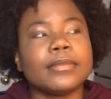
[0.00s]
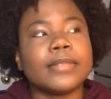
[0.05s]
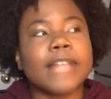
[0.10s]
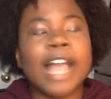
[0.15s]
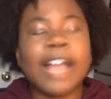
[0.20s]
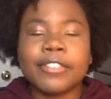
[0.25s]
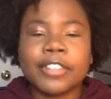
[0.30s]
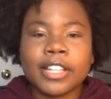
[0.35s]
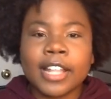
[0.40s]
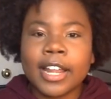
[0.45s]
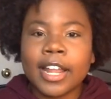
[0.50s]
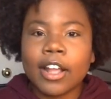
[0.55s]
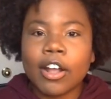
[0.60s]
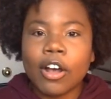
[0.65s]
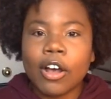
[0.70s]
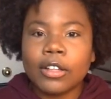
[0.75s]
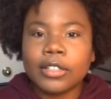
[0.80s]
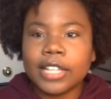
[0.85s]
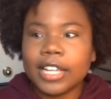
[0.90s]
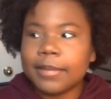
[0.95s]
After that, I
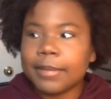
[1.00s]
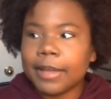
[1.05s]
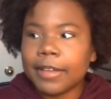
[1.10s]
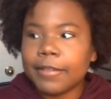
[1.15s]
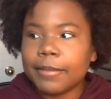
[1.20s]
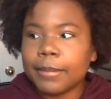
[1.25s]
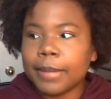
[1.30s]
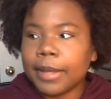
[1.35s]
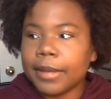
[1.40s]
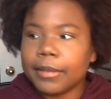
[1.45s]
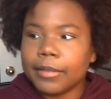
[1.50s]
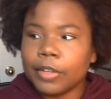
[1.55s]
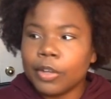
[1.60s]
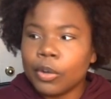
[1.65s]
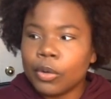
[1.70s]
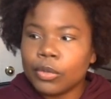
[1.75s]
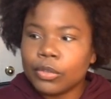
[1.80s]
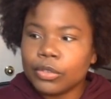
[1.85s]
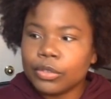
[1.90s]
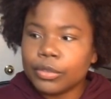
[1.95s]
called, like, my
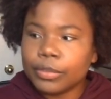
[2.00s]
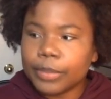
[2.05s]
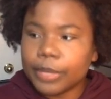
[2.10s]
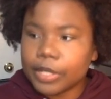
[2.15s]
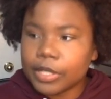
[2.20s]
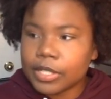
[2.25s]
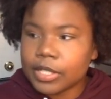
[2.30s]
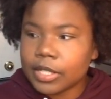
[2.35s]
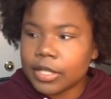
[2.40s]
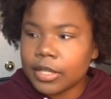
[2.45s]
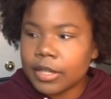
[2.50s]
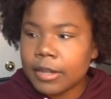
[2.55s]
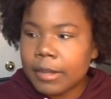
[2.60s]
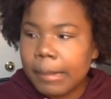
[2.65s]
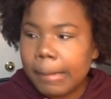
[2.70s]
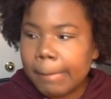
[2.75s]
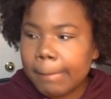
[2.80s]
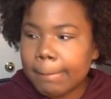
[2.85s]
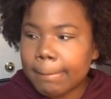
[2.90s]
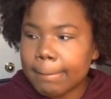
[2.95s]
go-to person.
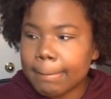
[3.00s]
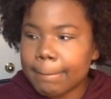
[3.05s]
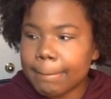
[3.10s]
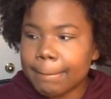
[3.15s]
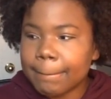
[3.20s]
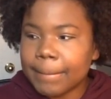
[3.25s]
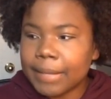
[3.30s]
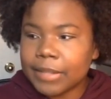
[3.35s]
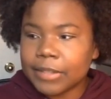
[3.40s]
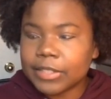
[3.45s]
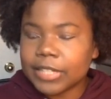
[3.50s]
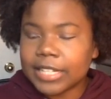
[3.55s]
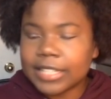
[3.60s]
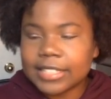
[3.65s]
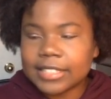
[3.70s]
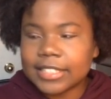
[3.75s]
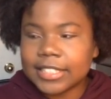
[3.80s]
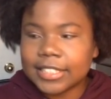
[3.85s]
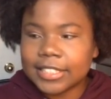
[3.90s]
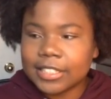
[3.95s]
It was, like,
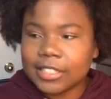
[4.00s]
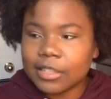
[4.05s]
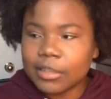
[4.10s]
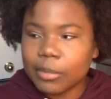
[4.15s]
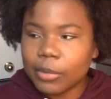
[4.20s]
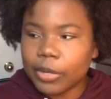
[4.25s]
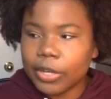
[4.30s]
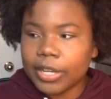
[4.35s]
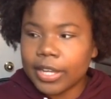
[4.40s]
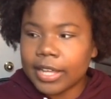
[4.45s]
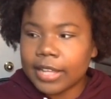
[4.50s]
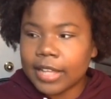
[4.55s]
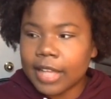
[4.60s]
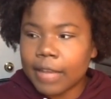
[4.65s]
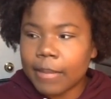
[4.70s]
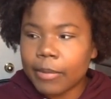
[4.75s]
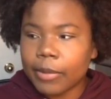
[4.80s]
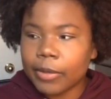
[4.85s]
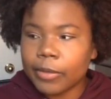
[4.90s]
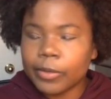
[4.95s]
6 in the morning at
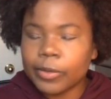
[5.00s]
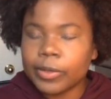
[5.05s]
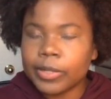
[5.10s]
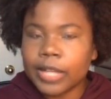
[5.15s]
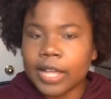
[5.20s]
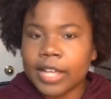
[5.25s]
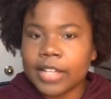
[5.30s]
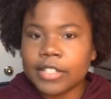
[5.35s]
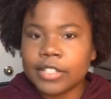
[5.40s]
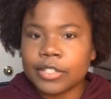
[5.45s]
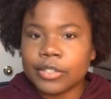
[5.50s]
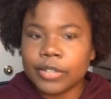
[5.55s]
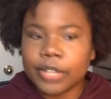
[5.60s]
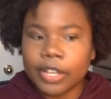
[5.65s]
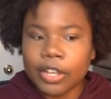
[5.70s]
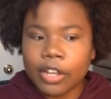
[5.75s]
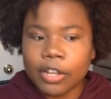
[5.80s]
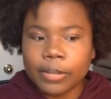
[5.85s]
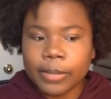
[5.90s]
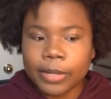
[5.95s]
that point. We were in the ICU, and I
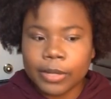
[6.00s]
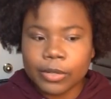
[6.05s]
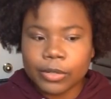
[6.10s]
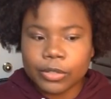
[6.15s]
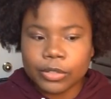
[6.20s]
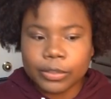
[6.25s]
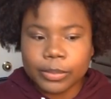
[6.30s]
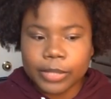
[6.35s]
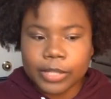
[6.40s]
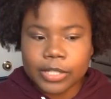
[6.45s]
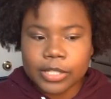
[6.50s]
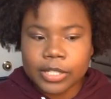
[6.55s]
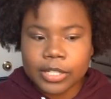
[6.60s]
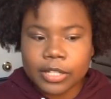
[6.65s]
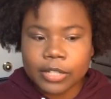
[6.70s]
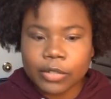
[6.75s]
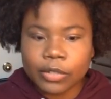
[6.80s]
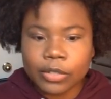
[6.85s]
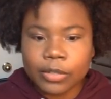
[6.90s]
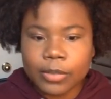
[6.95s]
called my go-to person
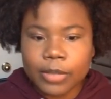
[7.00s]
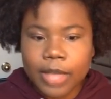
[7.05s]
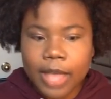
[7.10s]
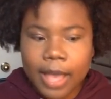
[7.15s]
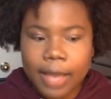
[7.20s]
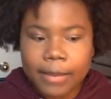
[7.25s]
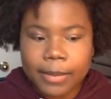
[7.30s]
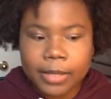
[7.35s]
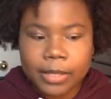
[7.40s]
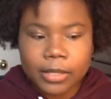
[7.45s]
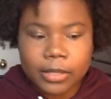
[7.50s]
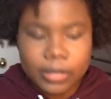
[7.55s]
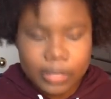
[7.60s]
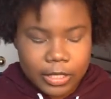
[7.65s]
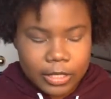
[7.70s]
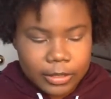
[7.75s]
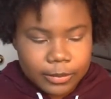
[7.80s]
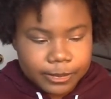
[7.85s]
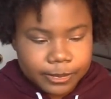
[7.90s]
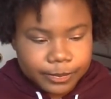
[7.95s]
and told him what happened.
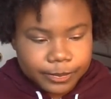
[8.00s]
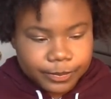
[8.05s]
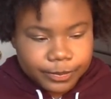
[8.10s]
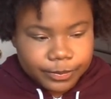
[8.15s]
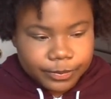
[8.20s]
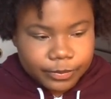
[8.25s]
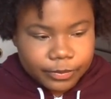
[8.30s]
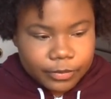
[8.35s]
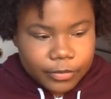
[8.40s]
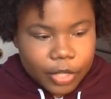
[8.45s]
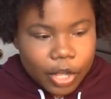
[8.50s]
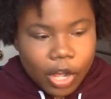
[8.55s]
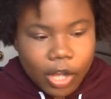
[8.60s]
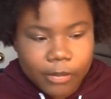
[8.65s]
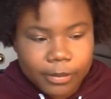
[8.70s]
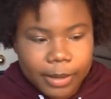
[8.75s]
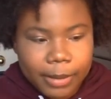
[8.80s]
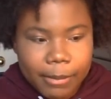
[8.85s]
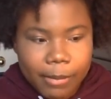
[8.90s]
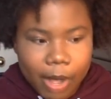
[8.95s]

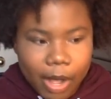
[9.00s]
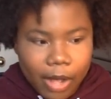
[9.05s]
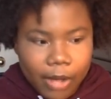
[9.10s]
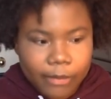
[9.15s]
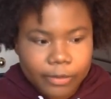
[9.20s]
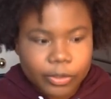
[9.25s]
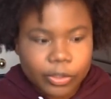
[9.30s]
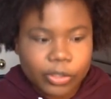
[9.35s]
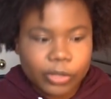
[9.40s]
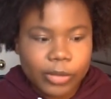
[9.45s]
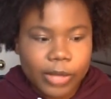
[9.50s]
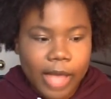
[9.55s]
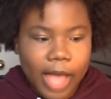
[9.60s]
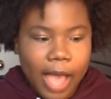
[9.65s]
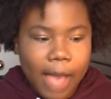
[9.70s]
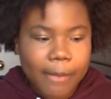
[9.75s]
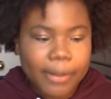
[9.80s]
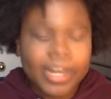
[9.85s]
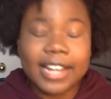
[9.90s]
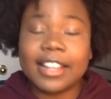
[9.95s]
Called my mom, told her what happened.